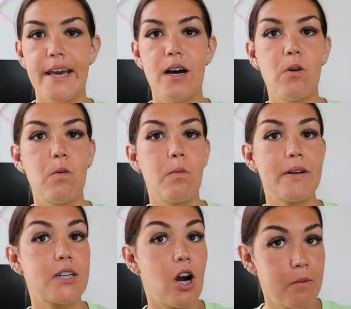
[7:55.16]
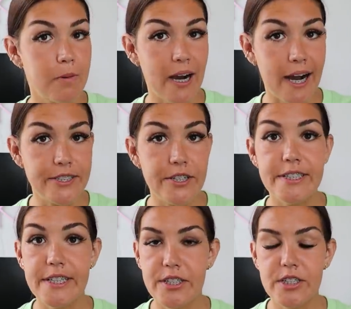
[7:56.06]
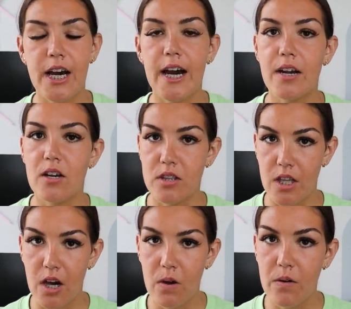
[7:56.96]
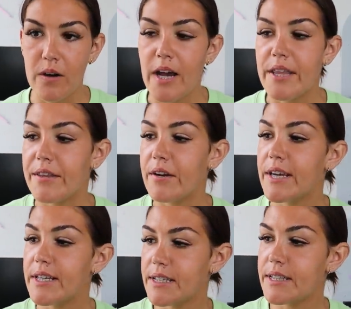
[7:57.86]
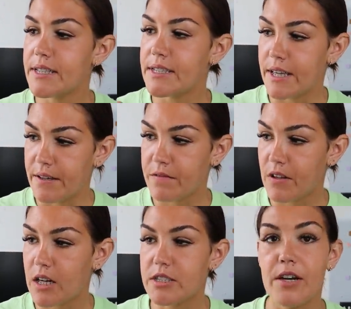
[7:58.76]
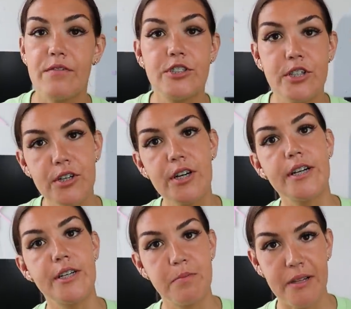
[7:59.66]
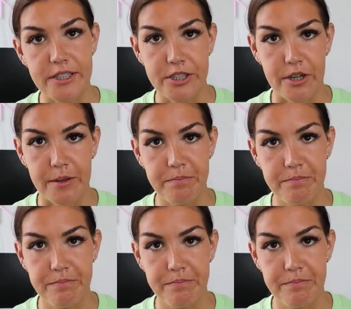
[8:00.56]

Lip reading: Now, when carbohydrates in your diet are low, there isn't this influx of sugar in your bloodstream.